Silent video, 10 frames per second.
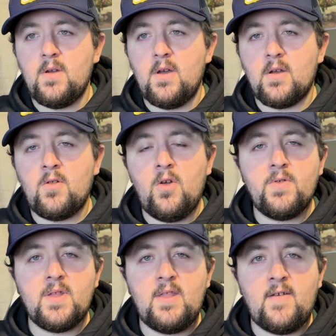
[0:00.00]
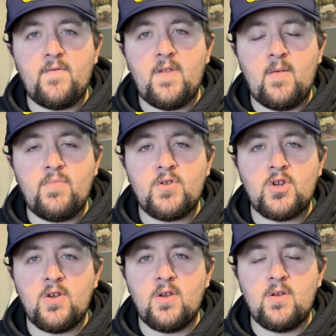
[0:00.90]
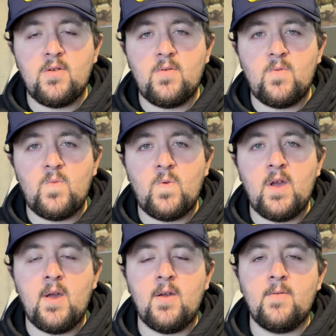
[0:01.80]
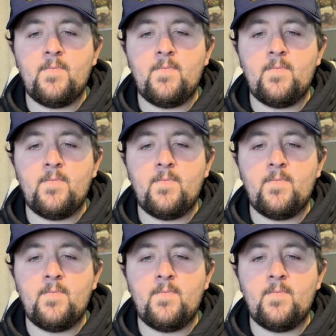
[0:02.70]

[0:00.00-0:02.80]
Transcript: a close enough temperature where,